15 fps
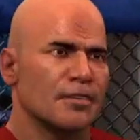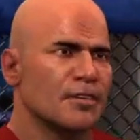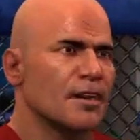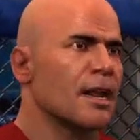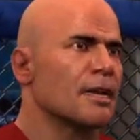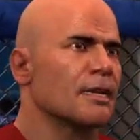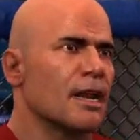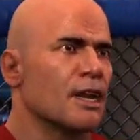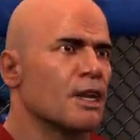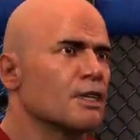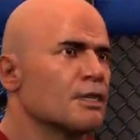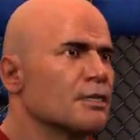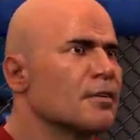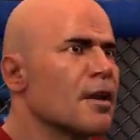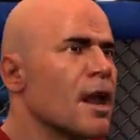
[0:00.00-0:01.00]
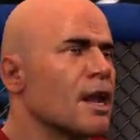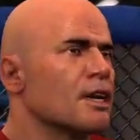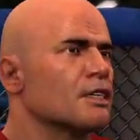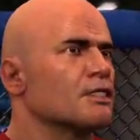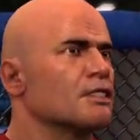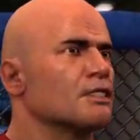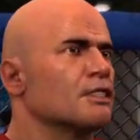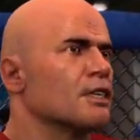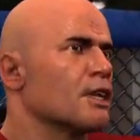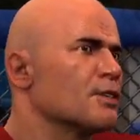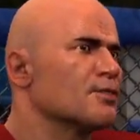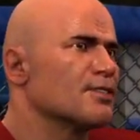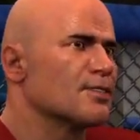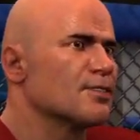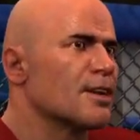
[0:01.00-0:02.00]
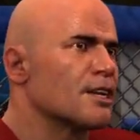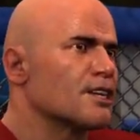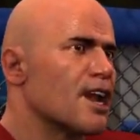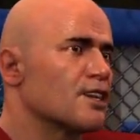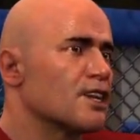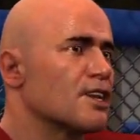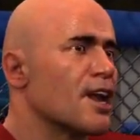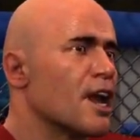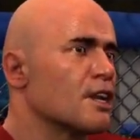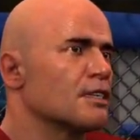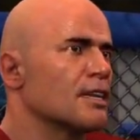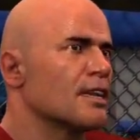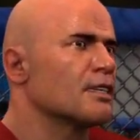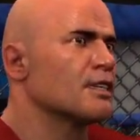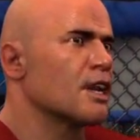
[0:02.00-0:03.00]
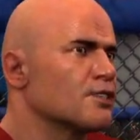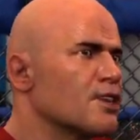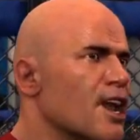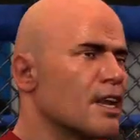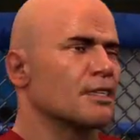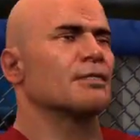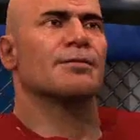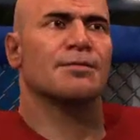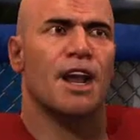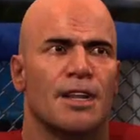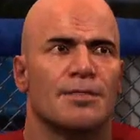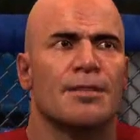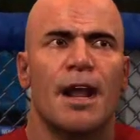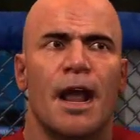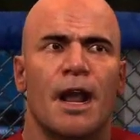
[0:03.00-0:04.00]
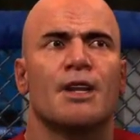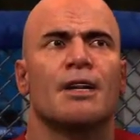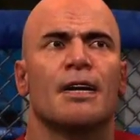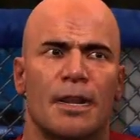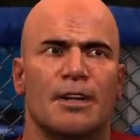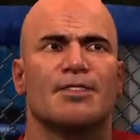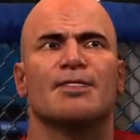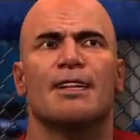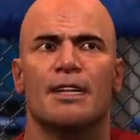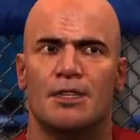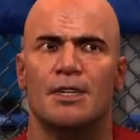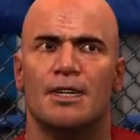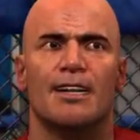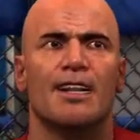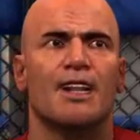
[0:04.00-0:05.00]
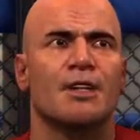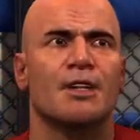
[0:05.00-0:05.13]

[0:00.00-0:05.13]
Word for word: the foundation of a house. If the foundation of a house is not right, boom, it will eventually